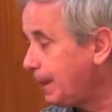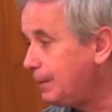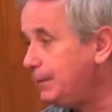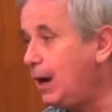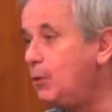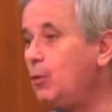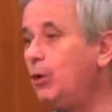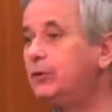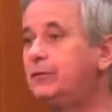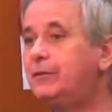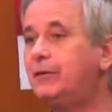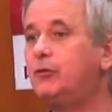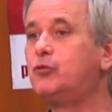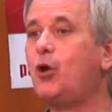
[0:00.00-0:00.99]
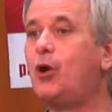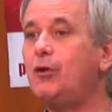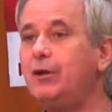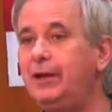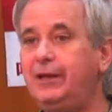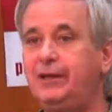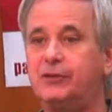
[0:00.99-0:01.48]
Now, what
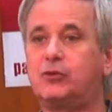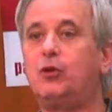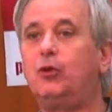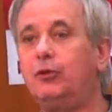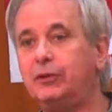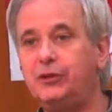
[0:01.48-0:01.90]
wrongly is called